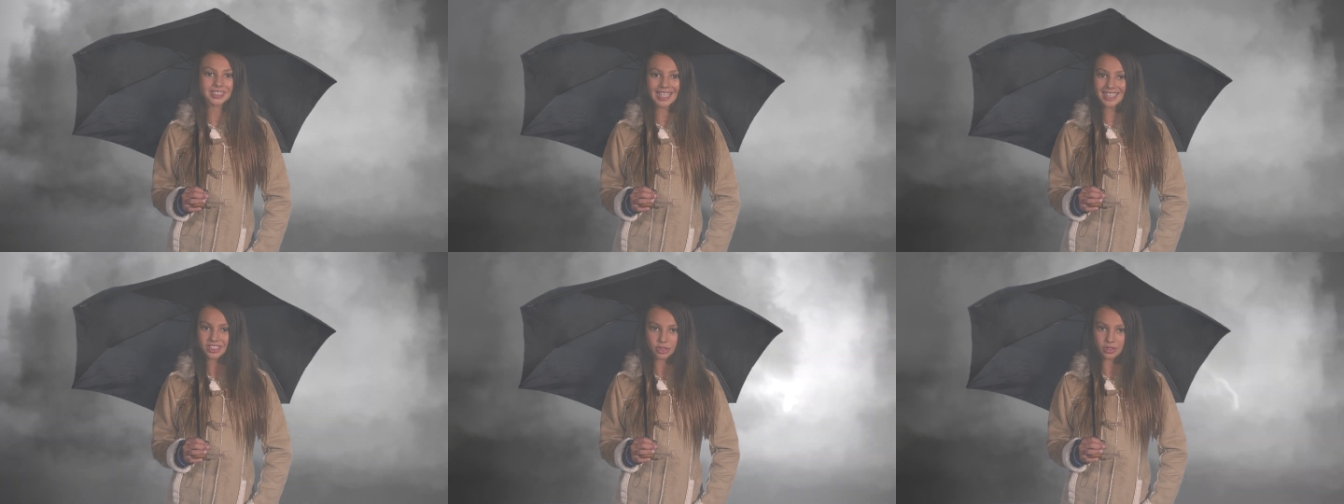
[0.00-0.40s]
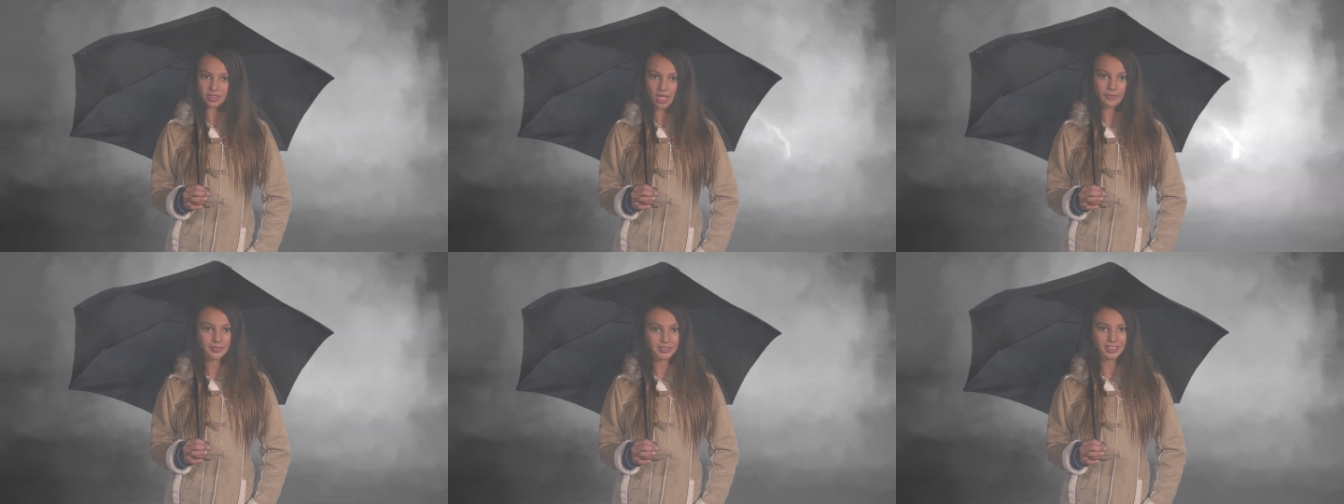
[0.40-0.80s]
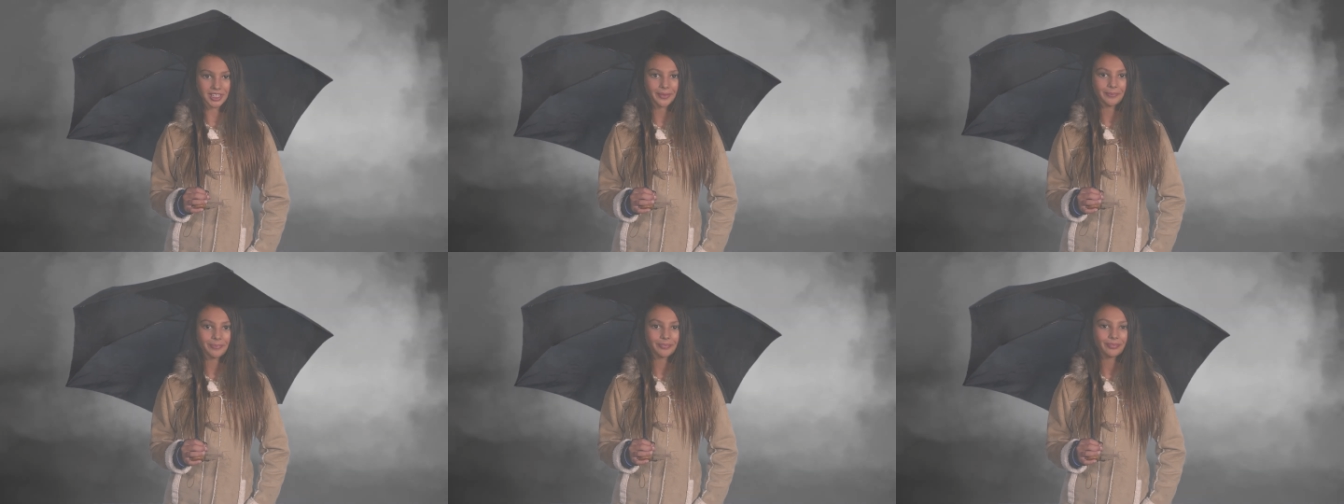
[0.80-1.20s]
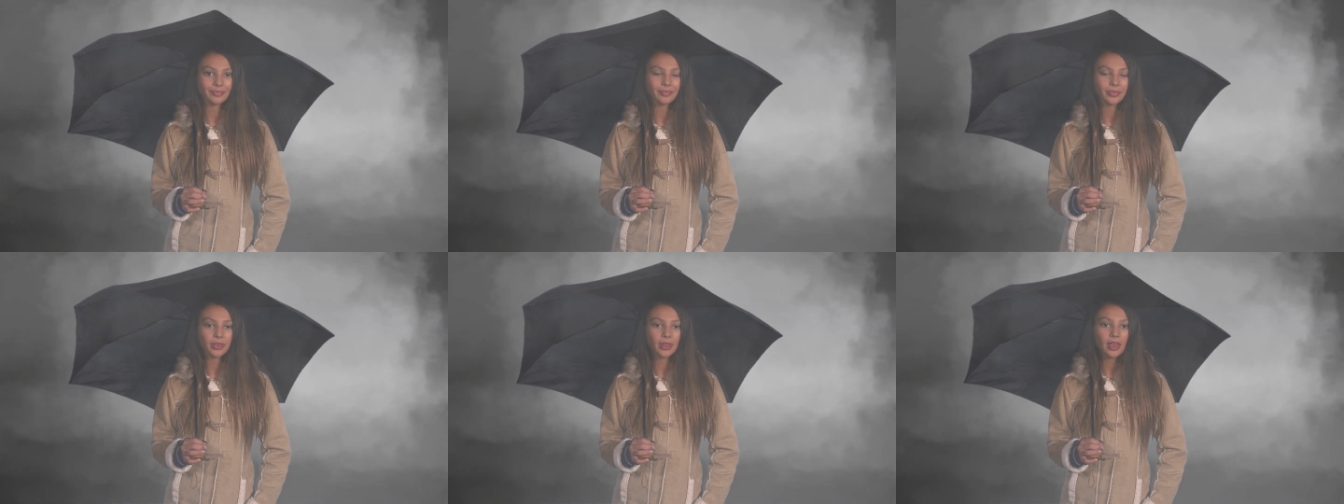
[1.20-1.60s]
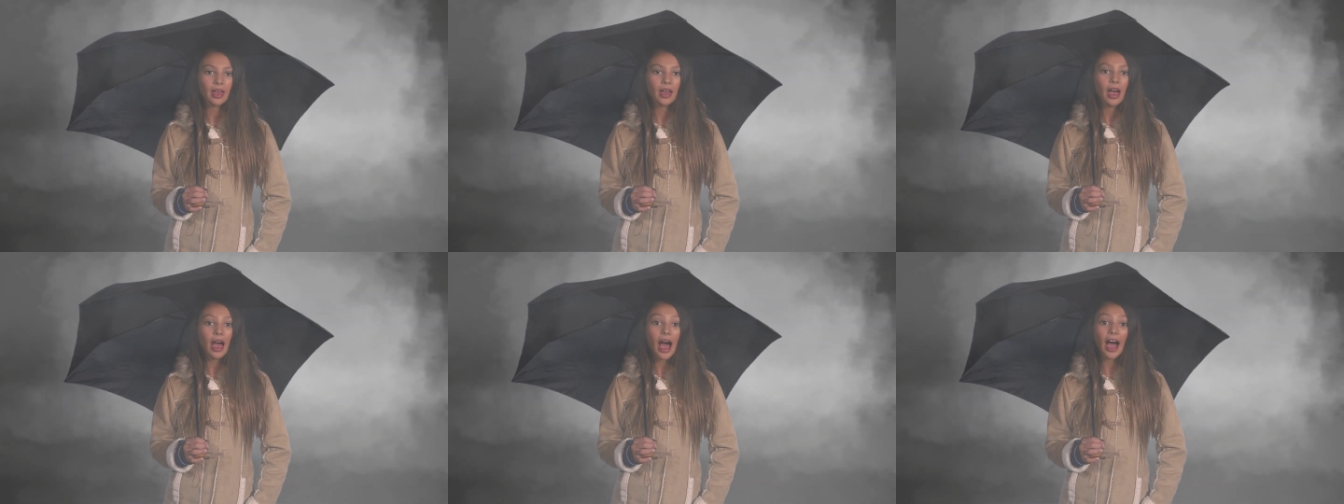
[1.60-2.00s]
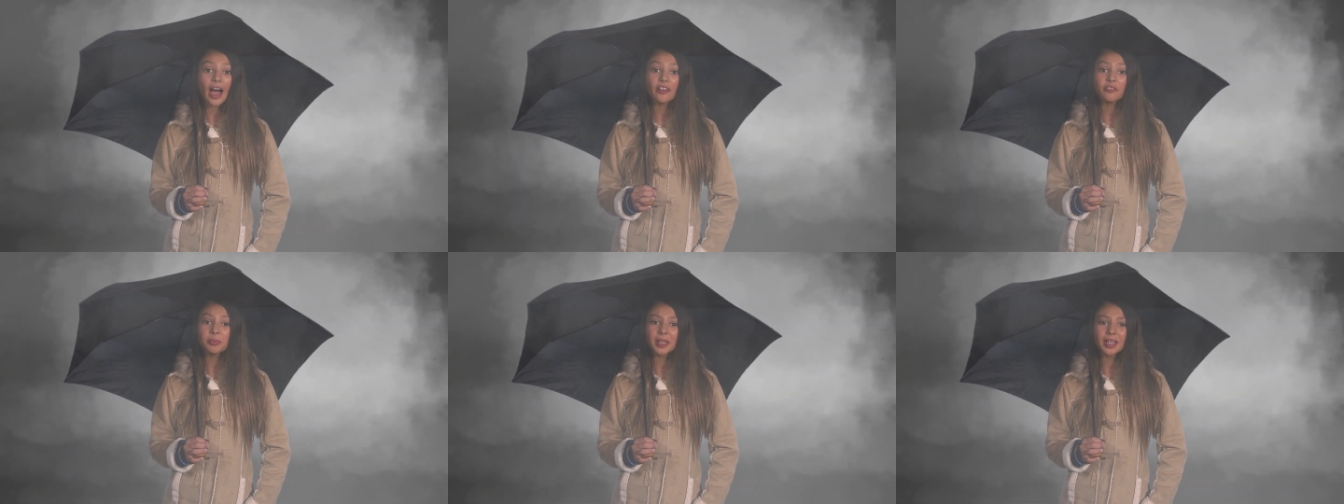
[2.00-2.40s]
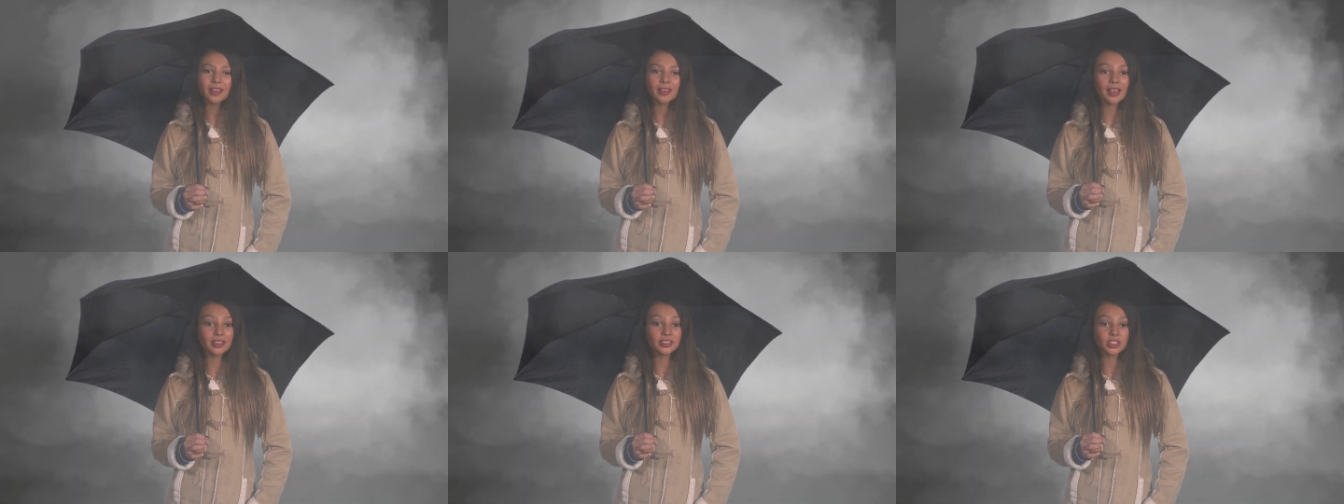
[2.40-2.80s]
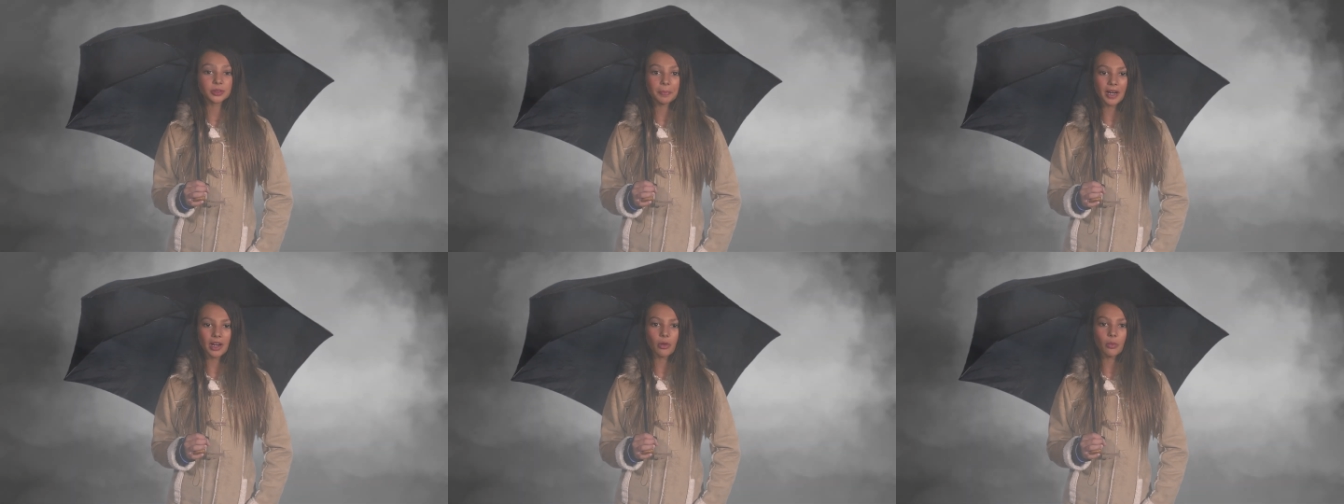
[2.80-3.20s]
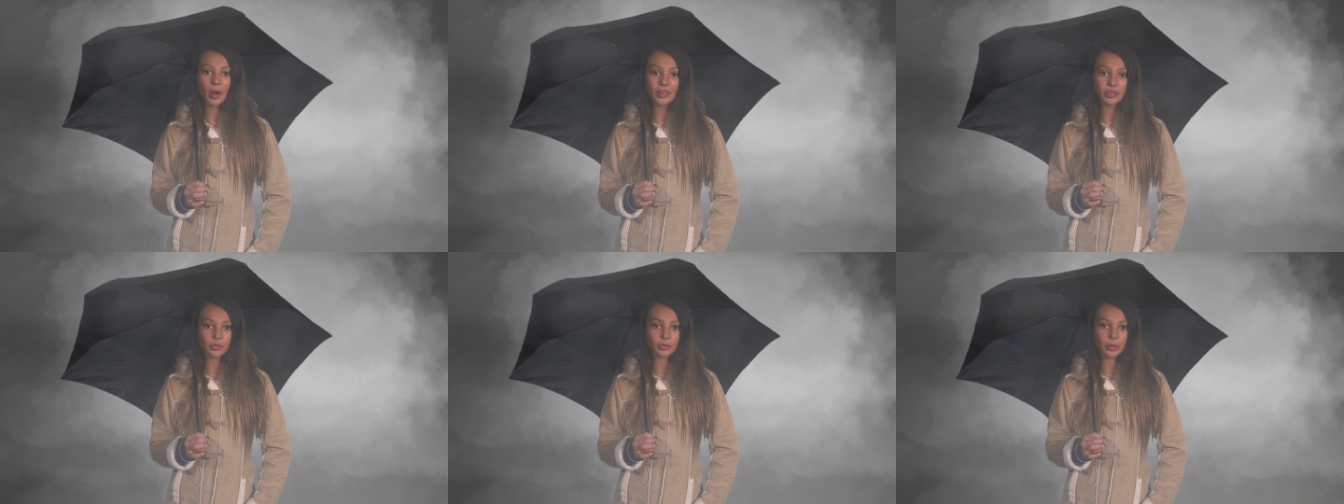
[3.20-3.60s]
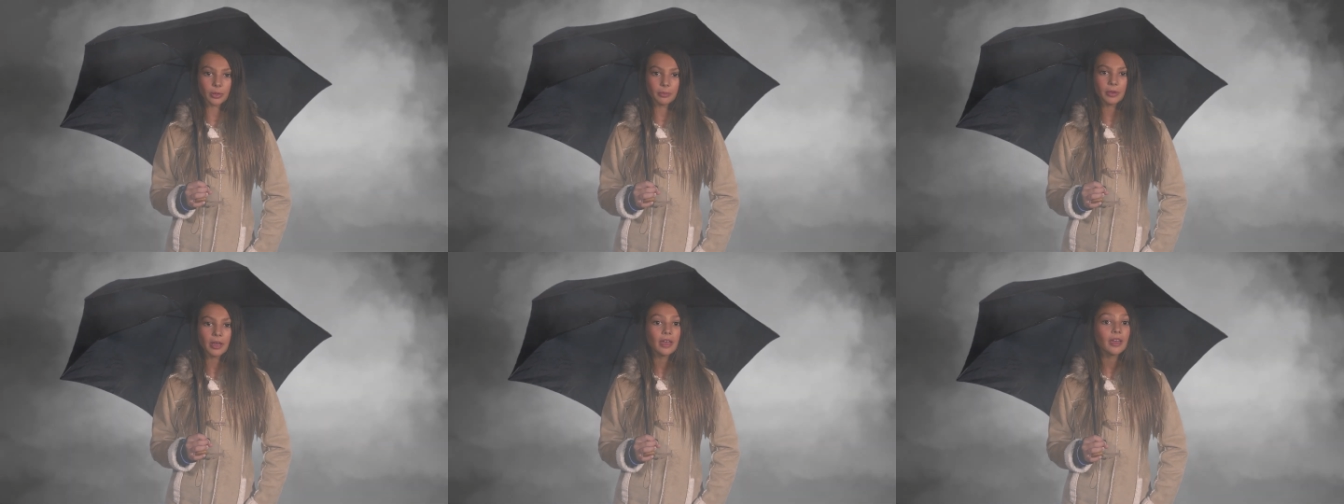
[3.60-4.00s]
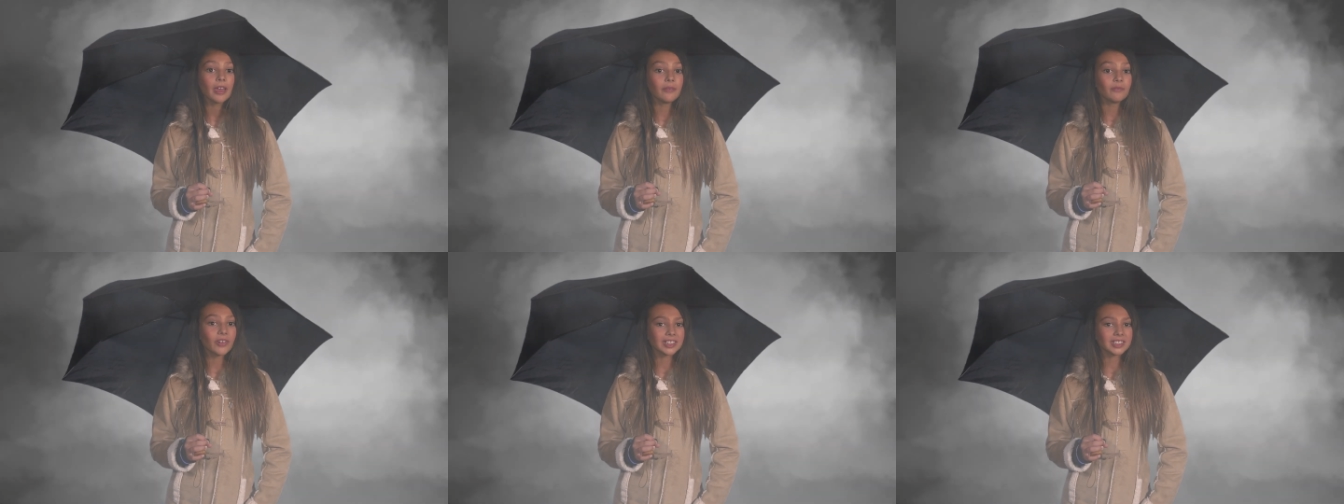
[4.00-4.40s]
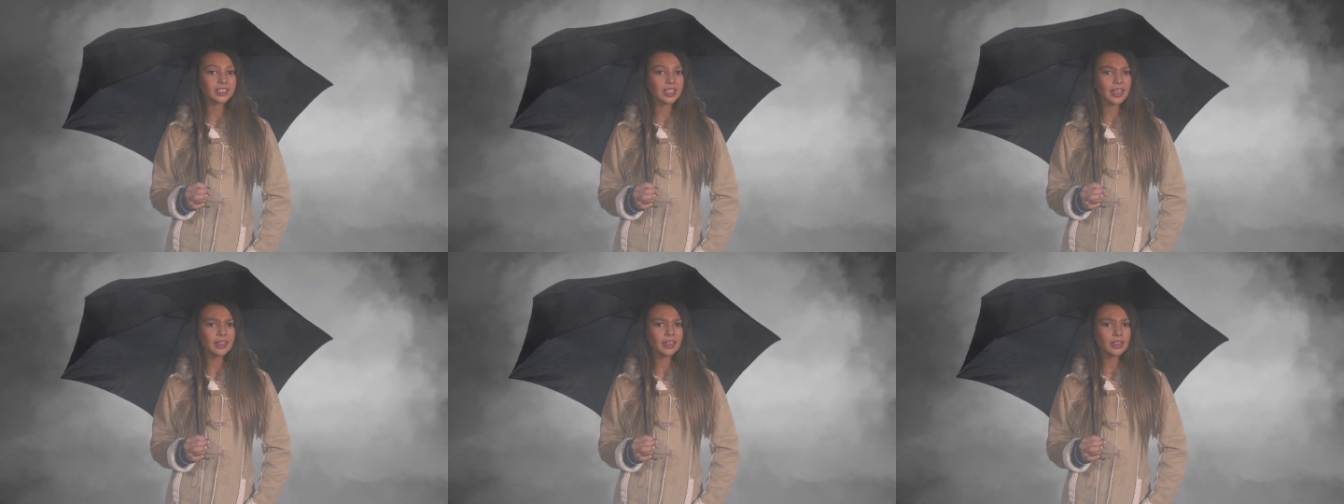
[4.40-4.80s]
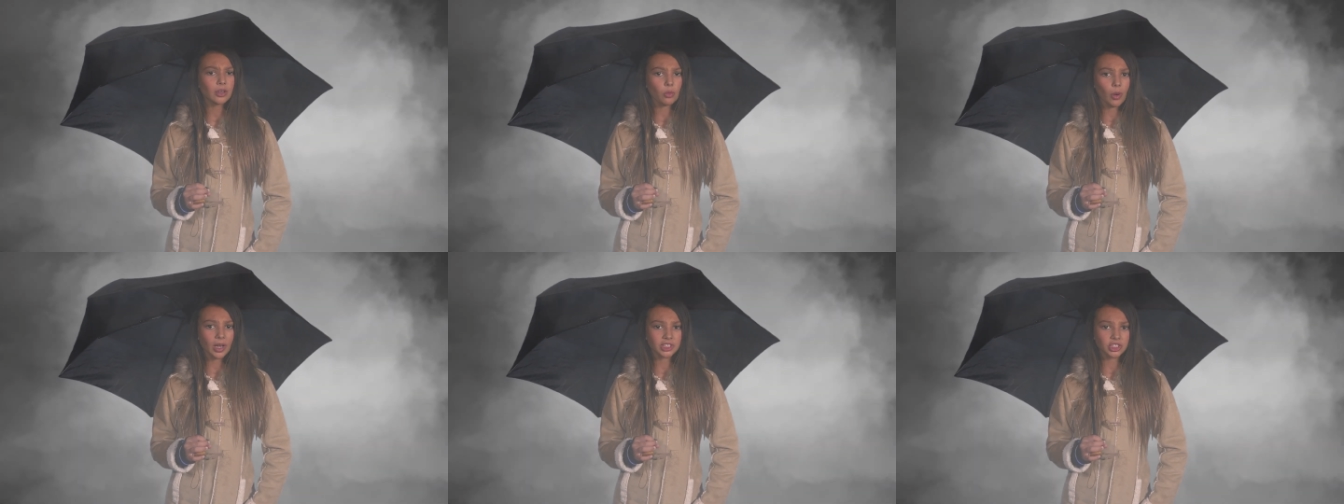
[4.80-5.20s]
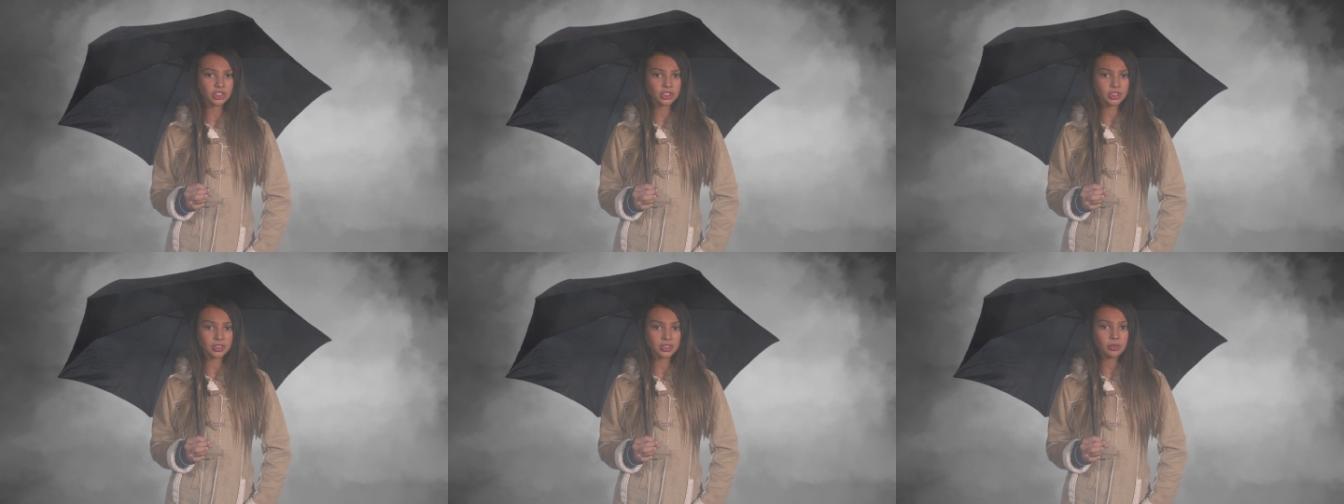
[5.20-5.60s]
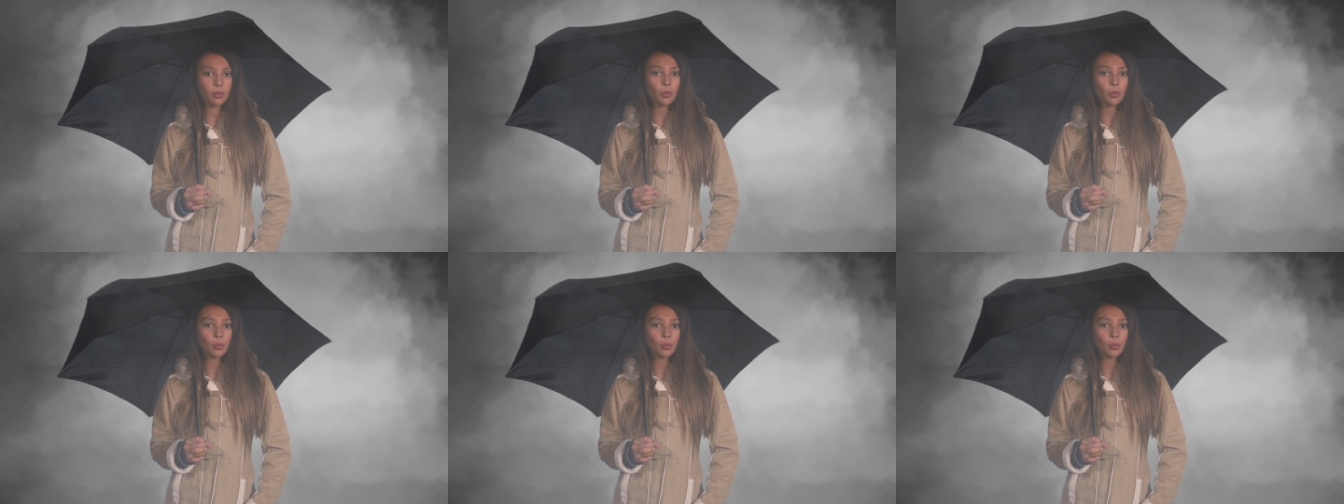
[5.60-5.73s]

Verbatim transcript: intelligence officer. I've been in the Inspero weather room investigating a question